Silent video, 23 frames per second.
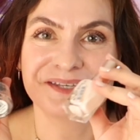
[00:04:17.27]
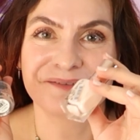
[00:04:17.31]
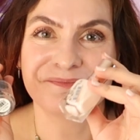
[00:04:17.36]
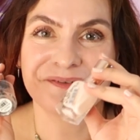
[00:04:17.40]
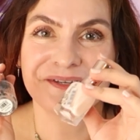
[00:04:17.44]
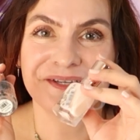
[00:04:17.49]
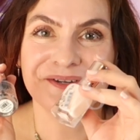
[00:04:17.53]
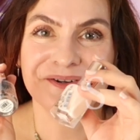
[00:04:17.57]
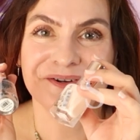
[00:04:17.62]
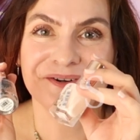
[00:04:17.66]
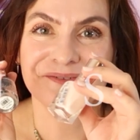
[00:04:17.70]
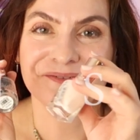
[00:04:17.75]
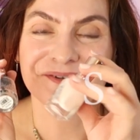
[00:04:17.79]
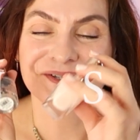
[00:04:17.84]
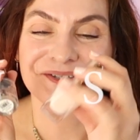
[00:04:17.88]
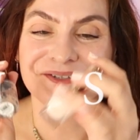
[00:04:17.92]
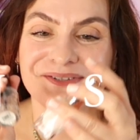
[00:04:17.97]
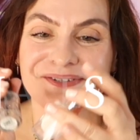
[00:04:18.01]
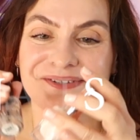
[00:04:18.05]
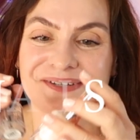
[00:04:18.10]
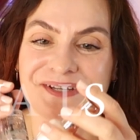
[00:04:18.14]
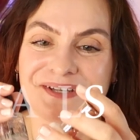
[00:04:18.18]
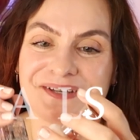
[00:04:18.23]
Skipping over
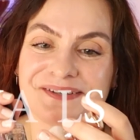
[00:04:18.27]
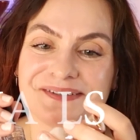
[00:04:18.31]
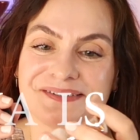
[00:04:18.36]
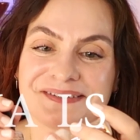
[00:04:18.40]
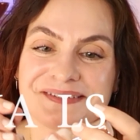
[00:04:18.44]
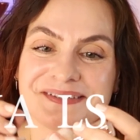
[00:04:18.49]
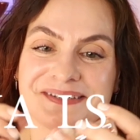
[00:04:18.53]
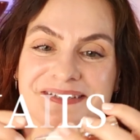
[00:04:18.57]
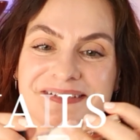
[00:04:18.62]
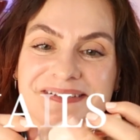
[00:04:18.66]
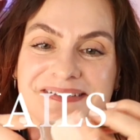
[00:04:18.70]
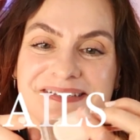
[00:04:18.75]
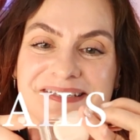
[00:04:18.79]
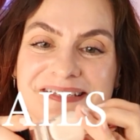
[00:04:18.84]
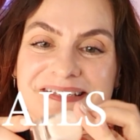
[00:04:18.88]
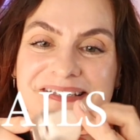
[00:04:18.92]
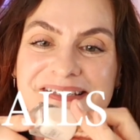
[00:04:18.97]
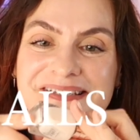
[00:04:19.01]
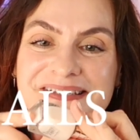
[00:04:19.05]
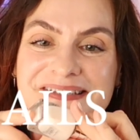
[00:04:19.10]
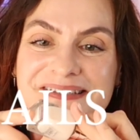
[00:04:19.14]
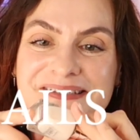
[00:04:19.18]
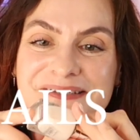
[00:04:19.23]
to nails, this
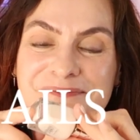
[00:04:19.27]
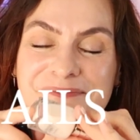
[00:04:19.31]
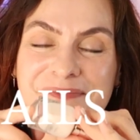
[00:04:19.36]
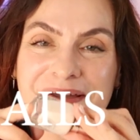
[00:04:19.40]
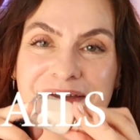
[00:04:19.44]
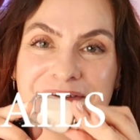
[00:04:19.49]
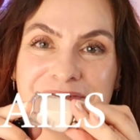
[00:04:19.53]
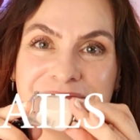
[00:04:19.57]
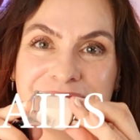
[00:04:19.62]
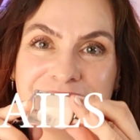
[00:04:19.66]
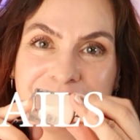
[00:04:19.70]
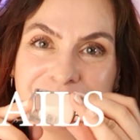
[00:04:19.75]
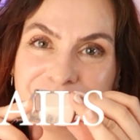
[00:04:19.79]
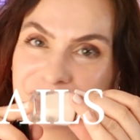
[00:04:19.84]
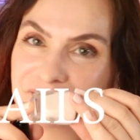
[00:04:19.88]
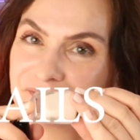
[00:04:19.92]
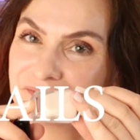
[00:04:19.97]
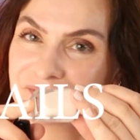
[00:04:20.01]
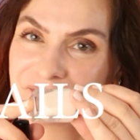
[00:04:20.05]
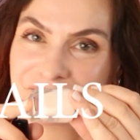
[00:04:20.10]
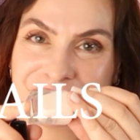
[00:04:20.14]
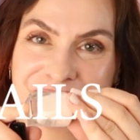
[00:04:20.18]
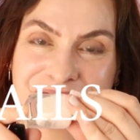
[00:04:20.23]
is my
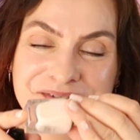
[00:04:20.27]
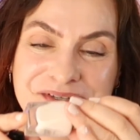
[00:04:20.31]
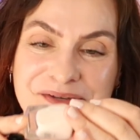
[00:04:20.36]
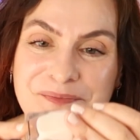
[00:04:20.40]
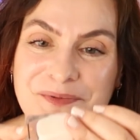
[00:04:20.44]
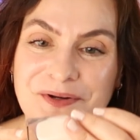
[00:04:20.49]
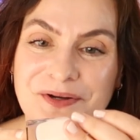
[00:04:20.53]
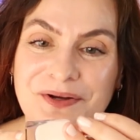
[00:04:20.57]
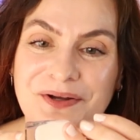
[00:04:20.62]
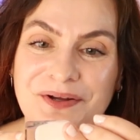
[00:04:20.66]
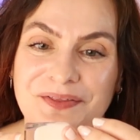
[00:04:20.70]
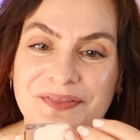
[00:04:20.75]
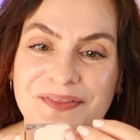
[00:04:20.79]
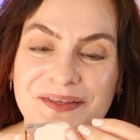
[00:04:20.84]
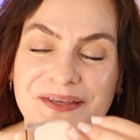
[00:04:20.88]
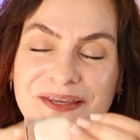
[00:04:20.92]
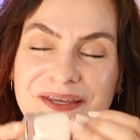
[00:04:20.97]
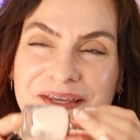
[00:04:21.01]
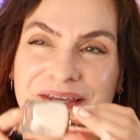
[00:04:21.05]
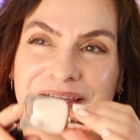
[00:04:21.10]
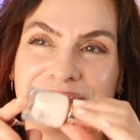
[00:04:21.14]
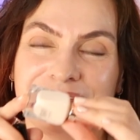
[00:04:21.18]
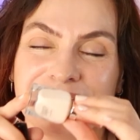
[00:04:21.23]
favorite for the summer.
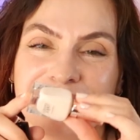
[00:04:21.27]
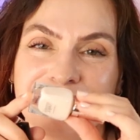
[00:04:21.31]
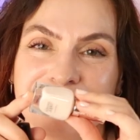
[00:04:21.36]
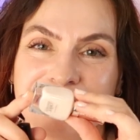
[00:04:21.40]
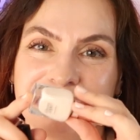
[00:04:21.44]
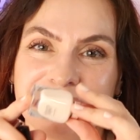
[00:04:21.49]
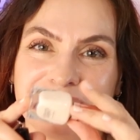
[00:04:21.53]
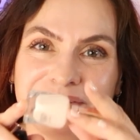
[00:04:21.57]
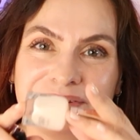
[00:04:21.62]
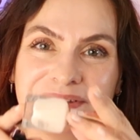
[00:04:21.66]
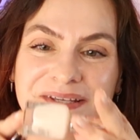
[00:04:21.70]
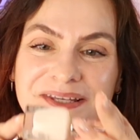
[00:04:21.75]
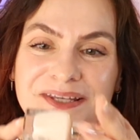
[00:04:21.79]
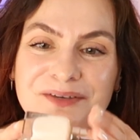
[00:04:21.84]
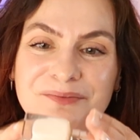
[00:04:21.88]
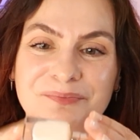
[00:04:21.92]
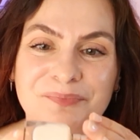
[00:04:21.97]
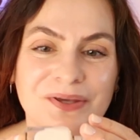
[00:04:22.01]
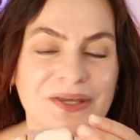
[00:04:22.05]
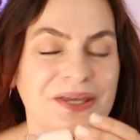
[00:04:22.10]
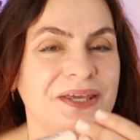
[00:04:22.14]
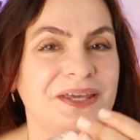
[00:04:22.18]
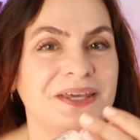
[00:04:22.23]
The milky
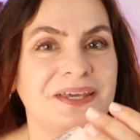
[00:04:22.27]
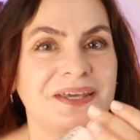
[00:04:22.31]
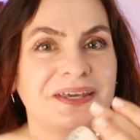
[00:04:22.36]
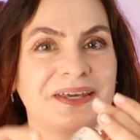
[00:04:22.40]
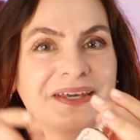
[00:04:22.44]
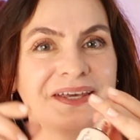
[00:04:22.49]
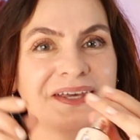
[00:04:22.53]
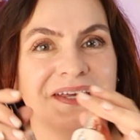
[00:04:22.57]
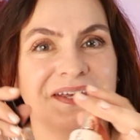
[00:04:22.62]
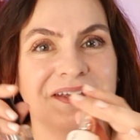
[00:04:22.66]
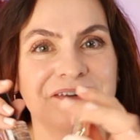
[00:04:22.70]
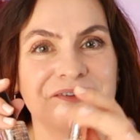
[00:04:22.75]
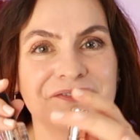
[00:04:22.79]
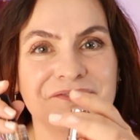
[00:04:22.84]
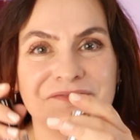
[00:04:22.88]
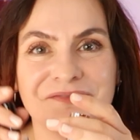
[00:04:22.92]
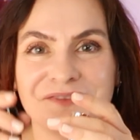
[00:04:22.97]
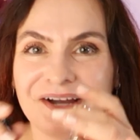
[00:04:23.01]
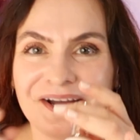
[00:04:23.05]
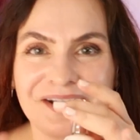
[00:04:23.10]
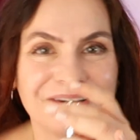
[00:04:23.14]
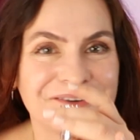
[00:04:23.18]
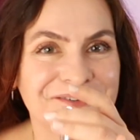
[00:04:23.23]
pink
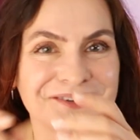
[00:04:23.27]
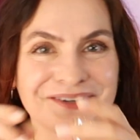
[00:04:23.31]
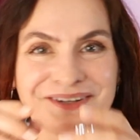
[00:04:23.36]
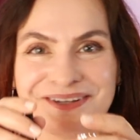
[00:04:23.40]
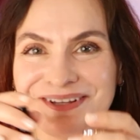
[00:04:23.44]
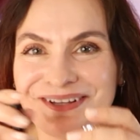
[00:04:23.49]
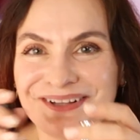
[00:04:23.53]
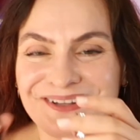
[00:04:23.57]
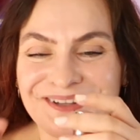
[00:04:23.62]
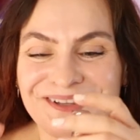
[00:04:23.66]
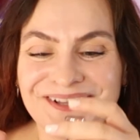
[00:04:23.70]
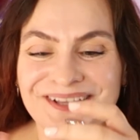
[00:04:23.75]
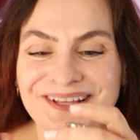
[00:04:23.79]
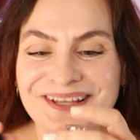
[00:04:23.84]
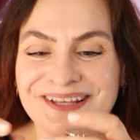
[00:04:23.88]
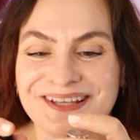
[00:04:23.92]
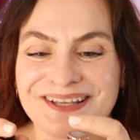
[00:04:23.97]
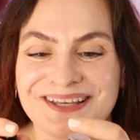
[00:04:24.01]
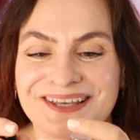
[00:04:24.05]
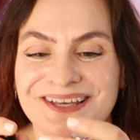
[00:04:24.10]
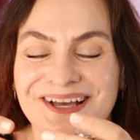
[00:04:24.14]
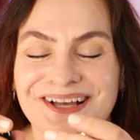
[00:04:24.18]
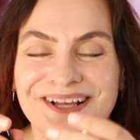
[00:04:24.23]
viral
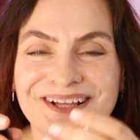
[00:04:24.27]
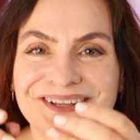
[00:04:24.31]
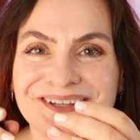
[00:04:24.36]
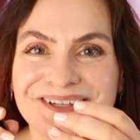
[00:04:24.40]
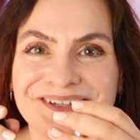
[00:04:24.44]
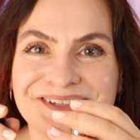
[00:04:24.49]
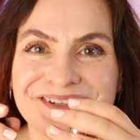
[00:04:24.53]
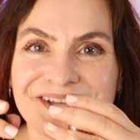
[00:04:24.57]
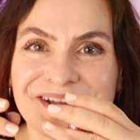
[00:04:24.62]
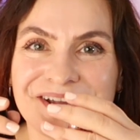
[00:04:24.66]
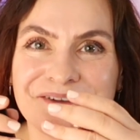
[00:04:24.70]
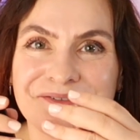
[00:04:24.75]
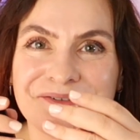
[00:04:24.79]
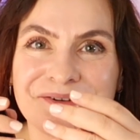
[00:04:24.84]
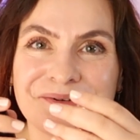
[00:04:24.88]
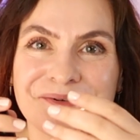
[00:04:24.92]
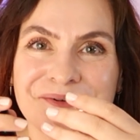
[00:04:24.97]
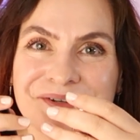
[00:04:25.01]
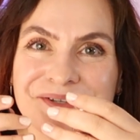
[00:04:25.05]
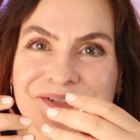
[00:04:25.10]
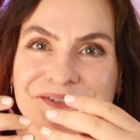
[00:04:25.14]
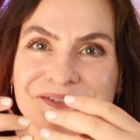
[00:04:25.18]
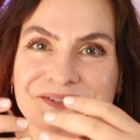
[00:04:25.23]
color that
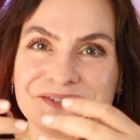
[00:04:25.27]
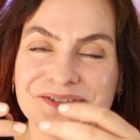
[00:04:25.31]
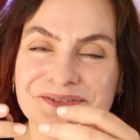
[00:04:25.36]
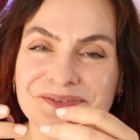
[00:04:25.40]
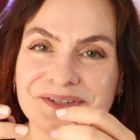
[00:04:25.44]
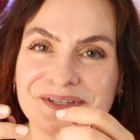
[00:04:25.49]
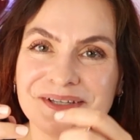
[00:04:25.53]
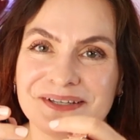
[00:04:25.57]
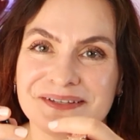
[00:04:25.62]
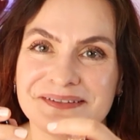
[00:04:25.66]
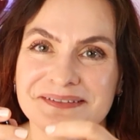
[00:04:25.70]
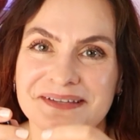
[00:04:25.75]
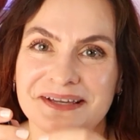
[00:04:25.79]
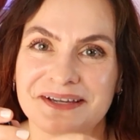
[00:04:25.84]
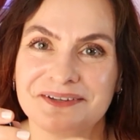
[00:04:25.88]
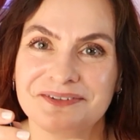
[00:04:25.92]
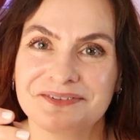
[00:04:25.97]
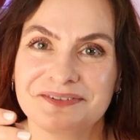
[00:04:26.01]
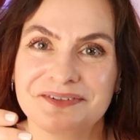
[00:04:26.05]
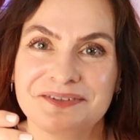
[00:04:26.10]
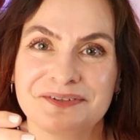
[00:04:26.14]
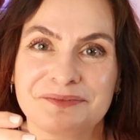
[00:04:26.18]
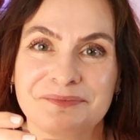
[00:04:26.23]
everyone is doing. It's
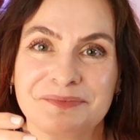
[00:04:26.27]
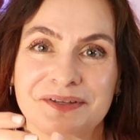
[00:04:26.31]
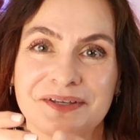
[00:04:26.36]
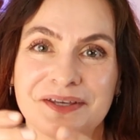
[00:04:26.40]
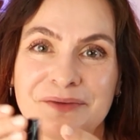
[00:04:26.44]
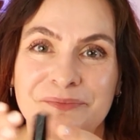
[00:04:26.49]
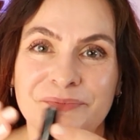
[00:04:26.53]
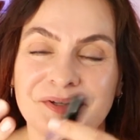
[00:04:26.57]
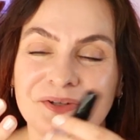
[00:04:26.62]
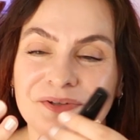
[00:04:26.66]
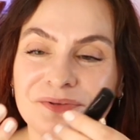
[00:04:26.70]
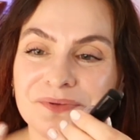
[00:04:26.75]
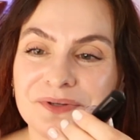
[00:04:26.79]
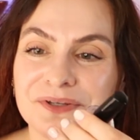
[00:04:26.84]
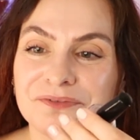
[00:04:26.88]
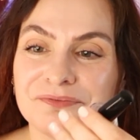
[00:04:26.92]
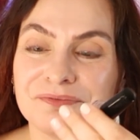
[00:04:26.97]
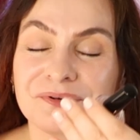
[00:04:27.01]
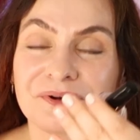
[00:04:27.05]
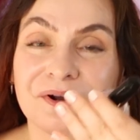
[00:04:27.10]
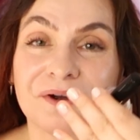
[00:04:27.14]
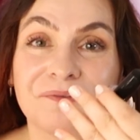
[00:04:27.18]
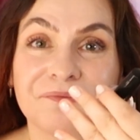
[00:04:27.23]
actually something I've been doing
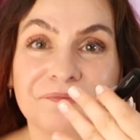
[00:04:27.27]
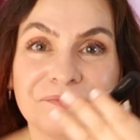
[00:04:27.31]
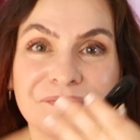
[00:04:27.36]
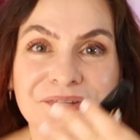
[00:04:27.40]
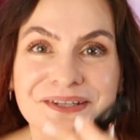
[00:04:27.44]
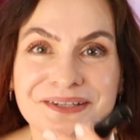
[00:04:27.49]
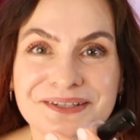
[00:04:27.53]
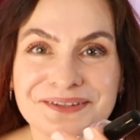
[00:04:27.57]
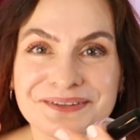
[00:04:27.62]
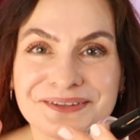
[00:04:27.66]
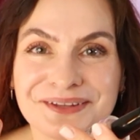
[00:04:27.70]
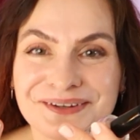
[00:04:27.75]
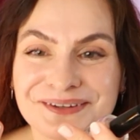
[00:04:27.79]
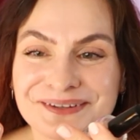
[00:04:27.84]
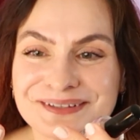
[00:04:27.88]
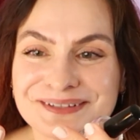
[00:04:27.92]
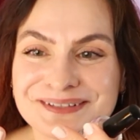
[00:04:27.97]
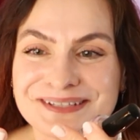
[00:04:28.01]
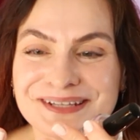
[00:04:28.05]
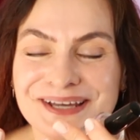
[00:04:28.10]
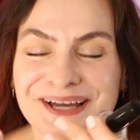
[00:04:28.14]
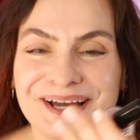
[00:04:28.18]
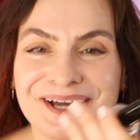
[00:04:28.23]
for a really
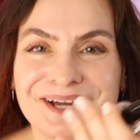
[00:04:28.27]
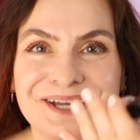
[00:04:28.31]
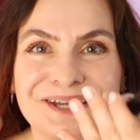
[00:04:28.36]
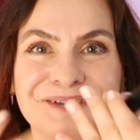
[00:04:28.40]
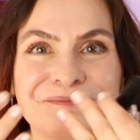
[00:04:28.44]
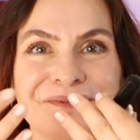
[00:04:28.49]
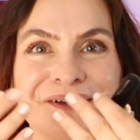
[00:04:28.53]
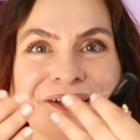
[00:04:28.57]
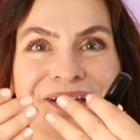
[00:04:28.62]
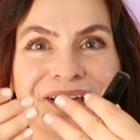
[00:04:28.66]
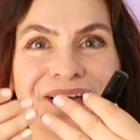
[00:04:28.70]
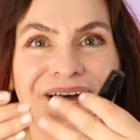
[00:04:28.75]
long time.